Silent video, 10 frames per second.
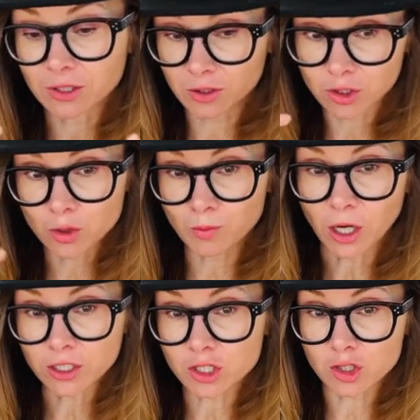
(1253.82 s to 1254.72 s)
two
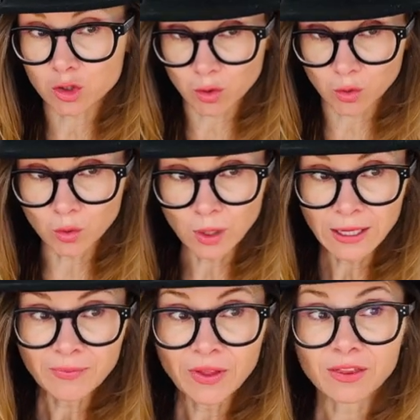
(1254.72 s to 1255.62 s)
partners do,
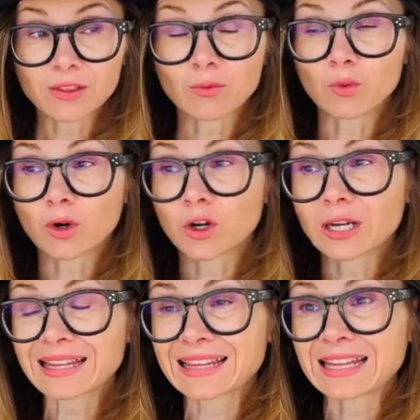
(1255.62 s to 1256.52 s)
the
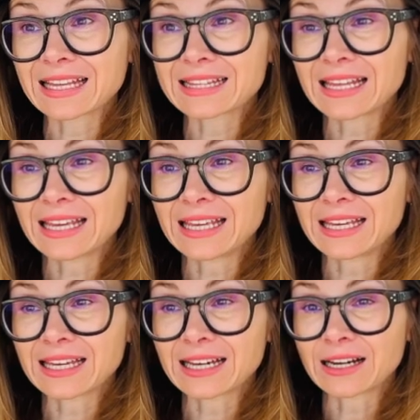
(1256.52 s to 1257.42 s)
work that
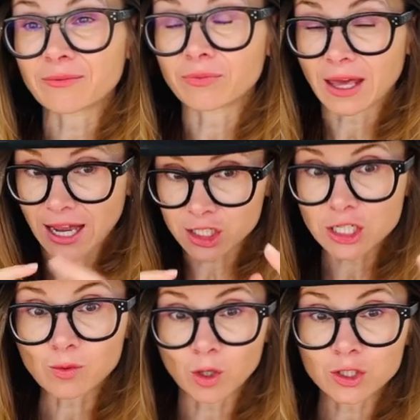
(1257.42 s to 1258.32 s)
they
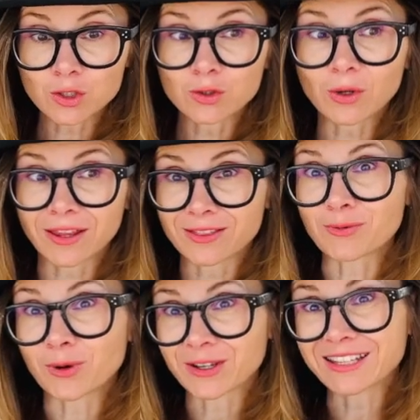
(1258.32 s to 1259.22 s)
actually want to do and the
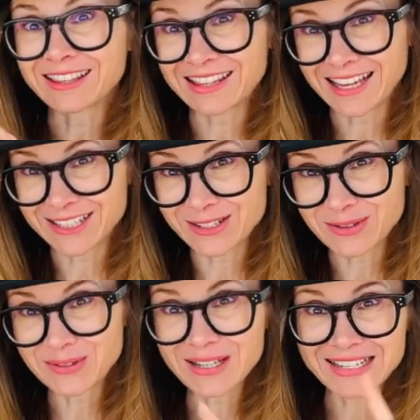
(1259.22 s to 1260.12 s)
work that they
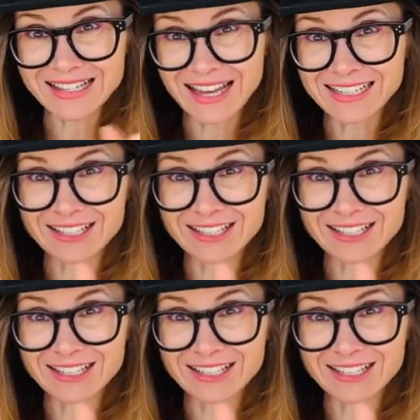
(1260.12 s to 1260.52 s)
do. Is that